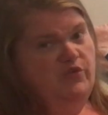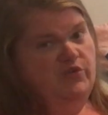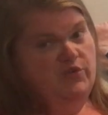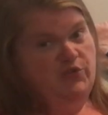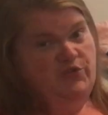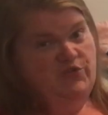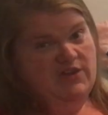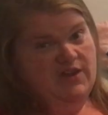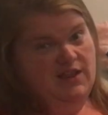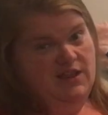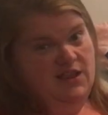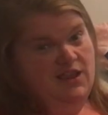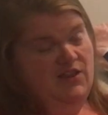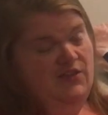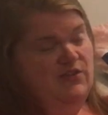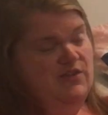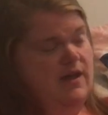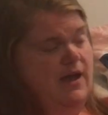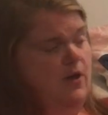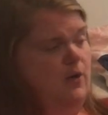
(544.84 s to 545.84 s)
So check
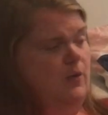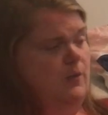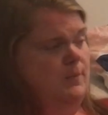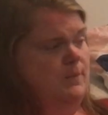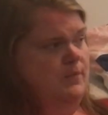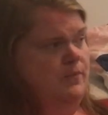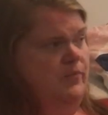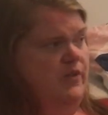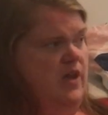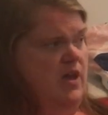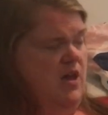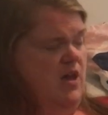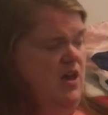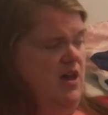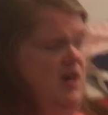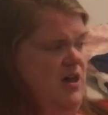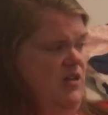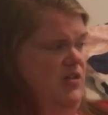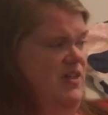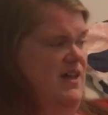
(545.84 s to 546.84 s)
this out.
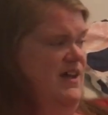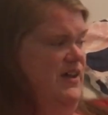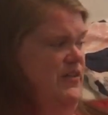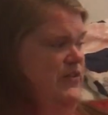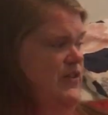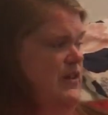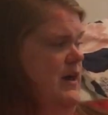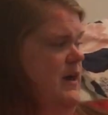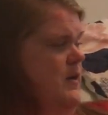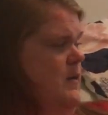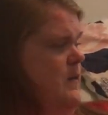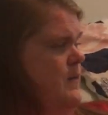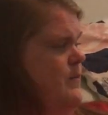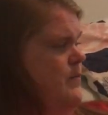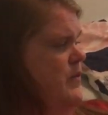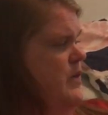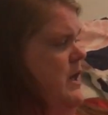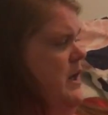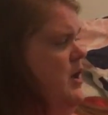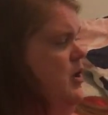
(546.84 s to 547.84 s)
Alexa,
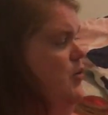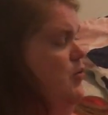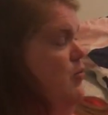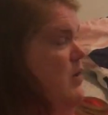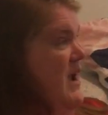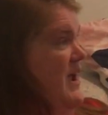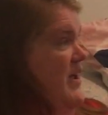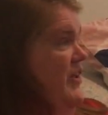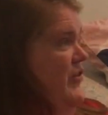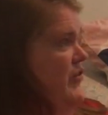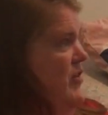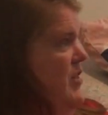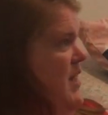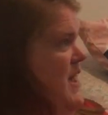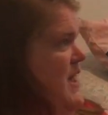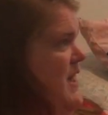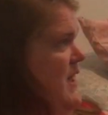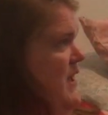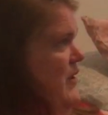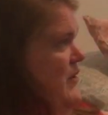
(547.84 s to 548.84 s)
raise
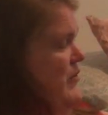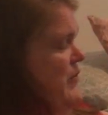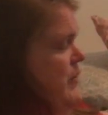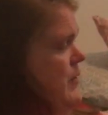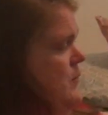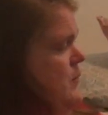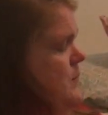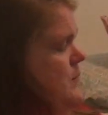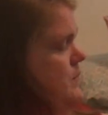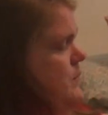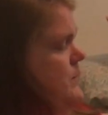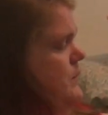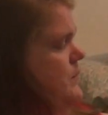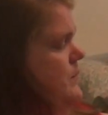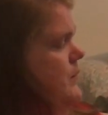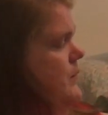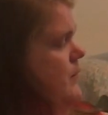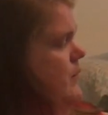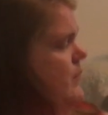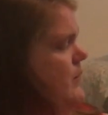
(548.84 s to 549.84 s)
legs.
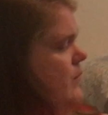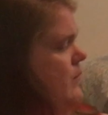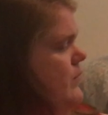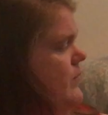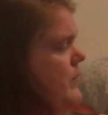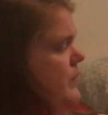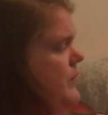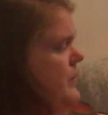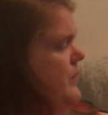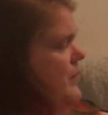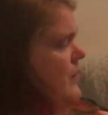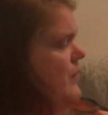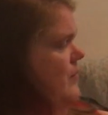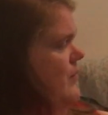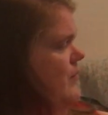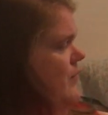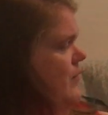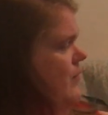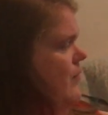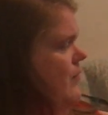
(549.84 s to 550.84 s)

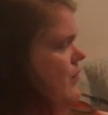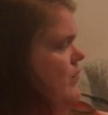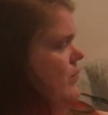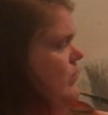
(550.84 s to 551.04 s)
Okay.